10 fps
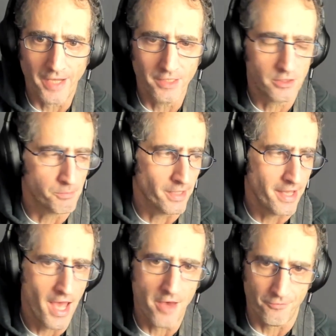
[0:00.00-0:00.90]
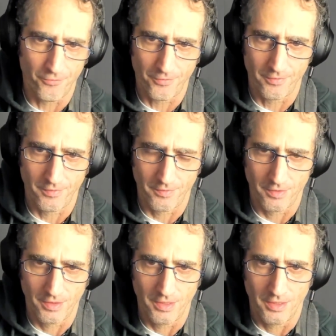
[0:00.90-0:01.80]
I need to play F.
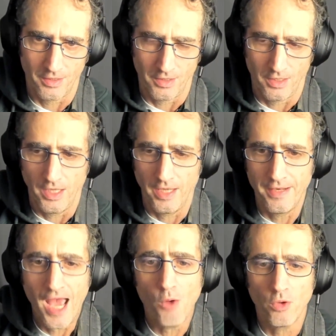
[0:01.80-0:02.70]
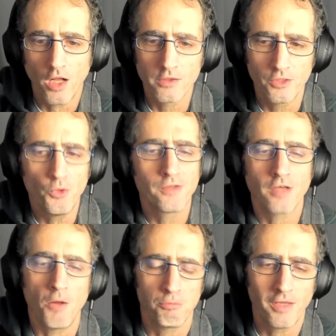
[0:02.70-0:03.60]
And now what I'll do is
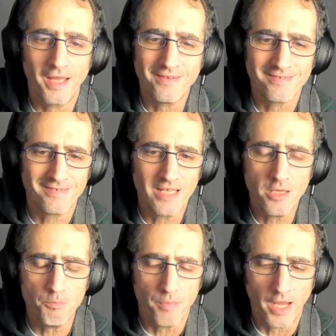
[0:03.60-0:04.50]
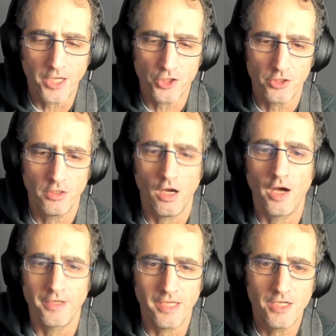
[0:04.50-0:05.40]
I'll play C major
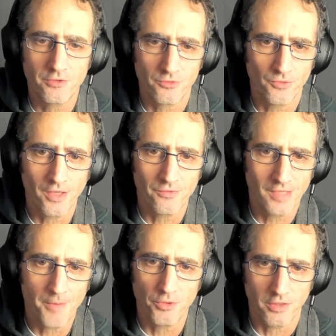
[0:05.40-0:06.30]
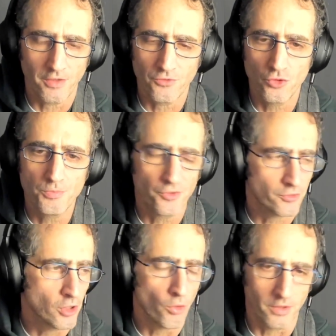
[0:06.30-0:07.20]
on each string separately, super
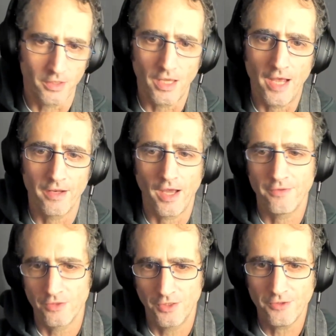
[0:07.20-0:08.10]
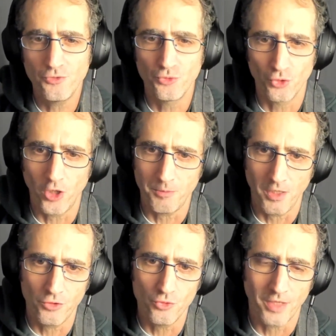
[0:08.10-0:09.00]
slowly, and I suggest you join me
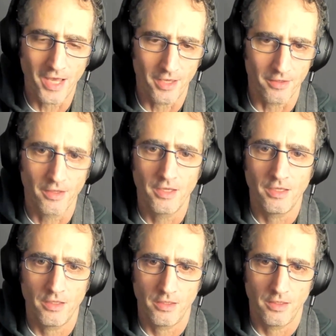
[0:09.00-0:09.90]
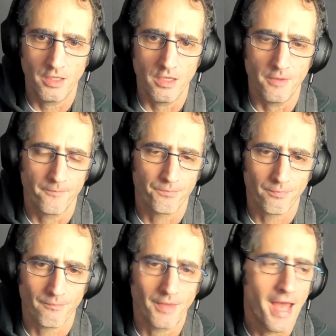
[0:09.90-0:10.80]
if you can.
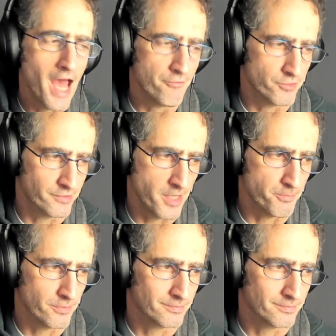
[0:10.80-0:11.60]
E, half a step.